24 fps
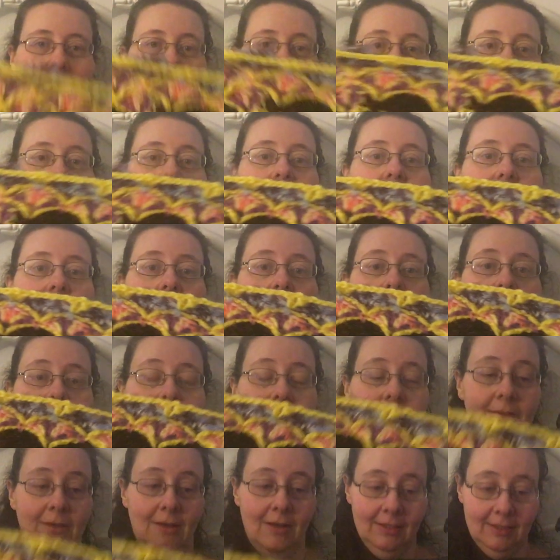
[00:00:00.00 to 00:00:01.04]

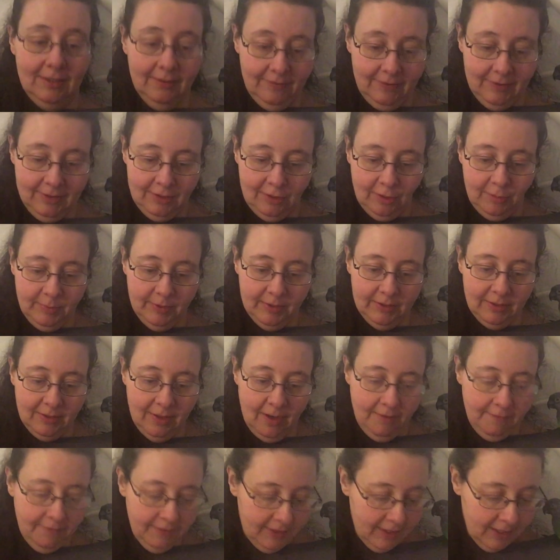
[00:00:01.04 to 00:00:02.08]
Lots and lots of the super
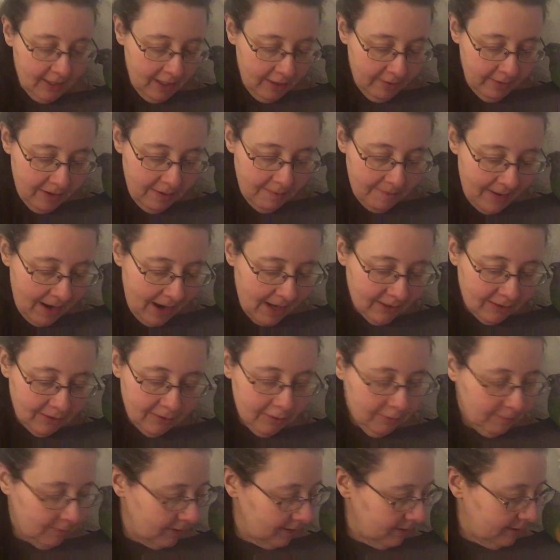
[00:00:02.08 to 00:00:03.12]
soft. Then I went back
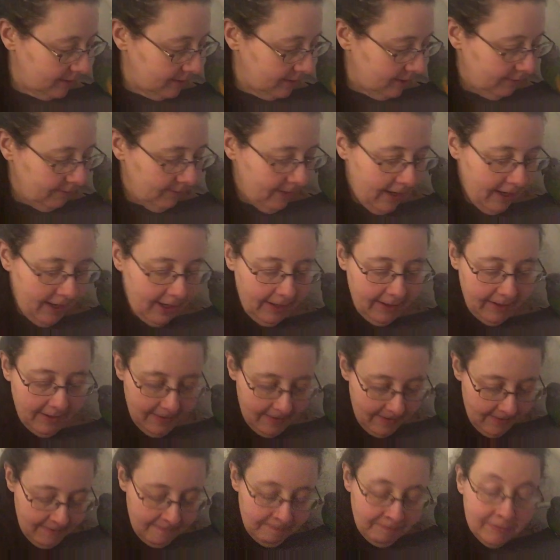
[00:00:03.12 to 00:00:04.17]
to worsted weight,
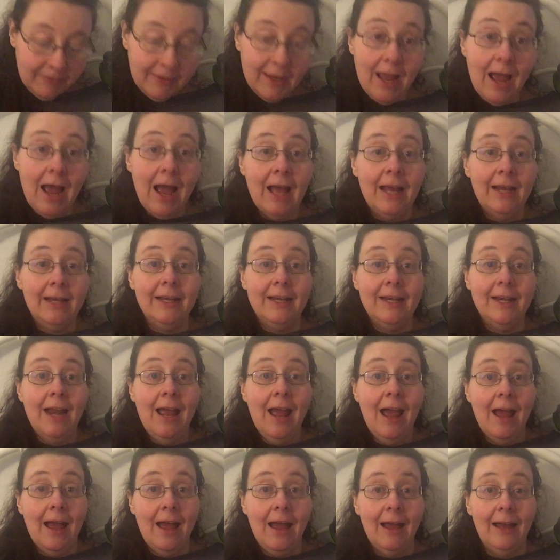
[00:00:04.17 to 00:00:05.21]
and
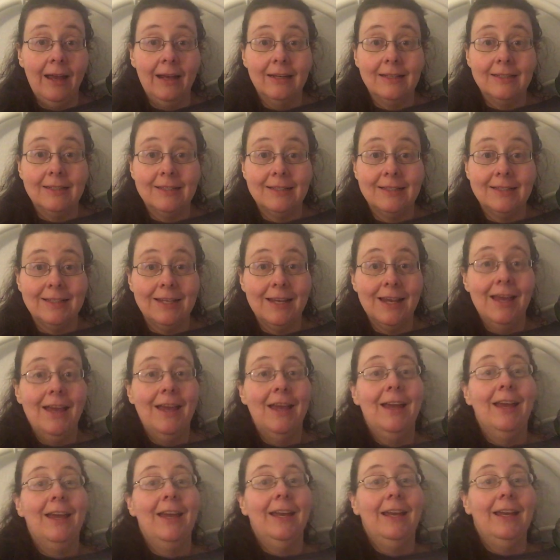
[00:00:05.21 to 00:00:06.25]
next
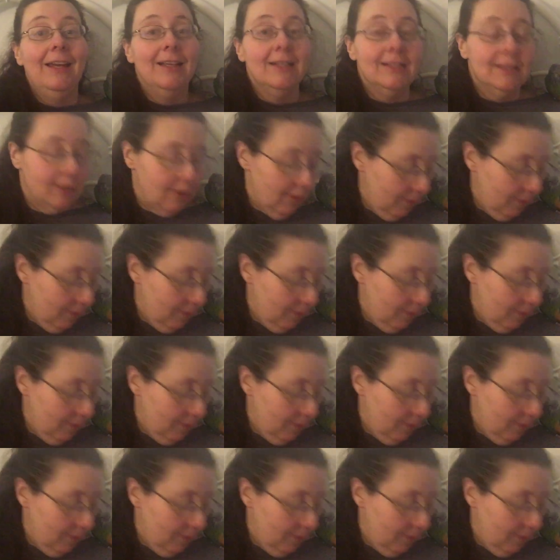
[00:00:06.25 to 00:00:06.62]
is